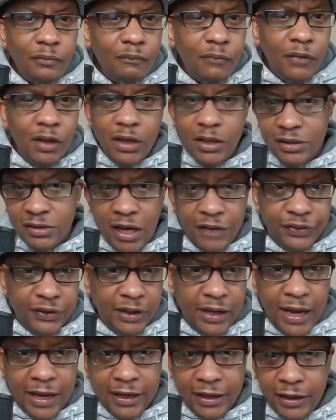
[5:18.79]
It's nothing
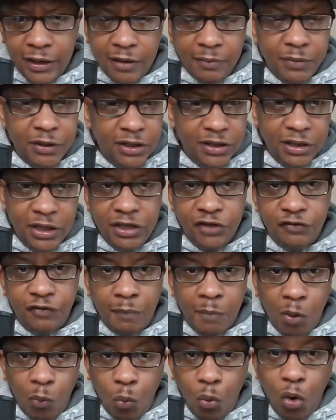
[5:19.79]
like him. He's
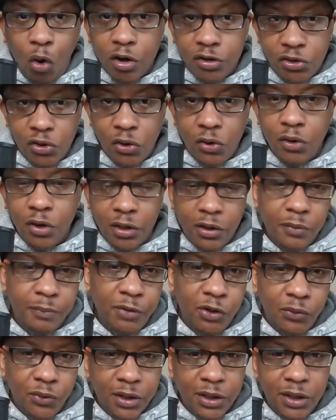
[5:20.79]
from a war-torn
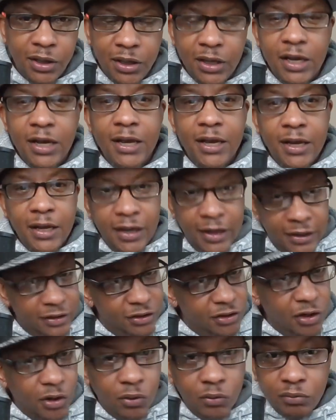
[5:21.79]
community,
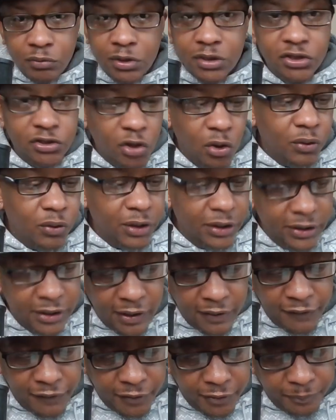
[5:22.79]
so it's totally
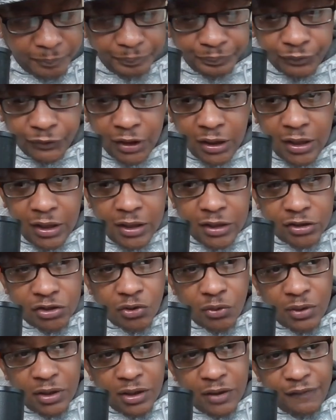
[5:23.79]
different.
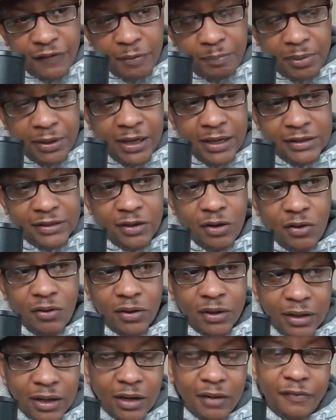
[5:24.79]
So if he plays long
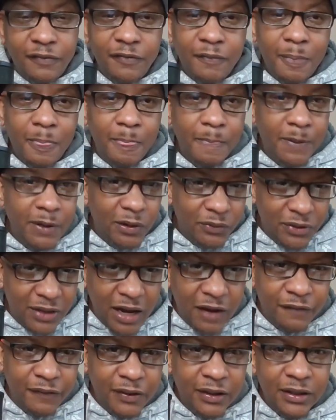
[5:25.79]
enough, he'll
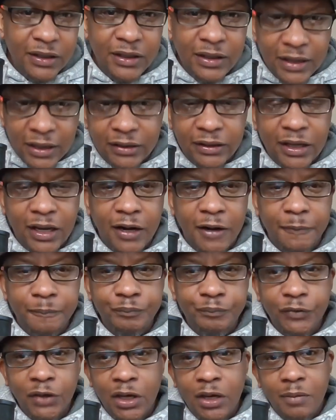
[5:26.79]
definitely get there.
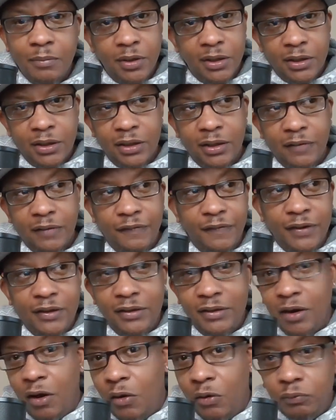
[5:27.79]
But if he
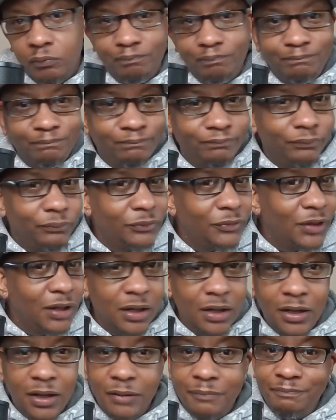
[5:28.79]
don't,
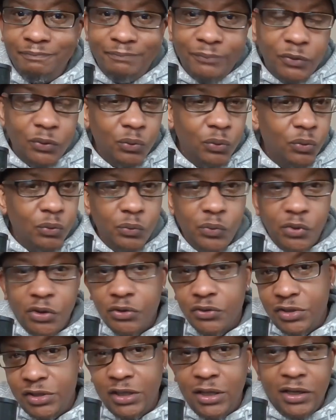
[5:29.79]
we'll
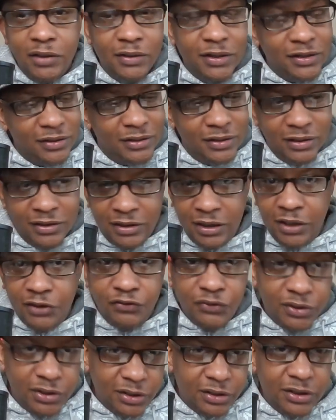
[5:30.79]
see, because his
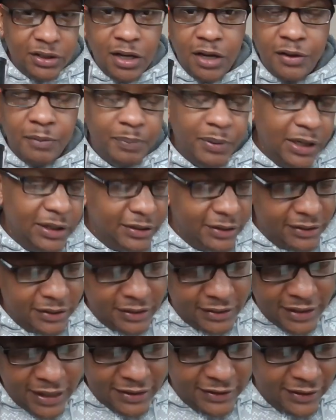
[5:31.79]
interest is in other places,
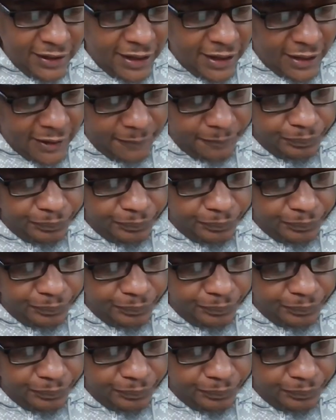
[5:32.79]
as I said.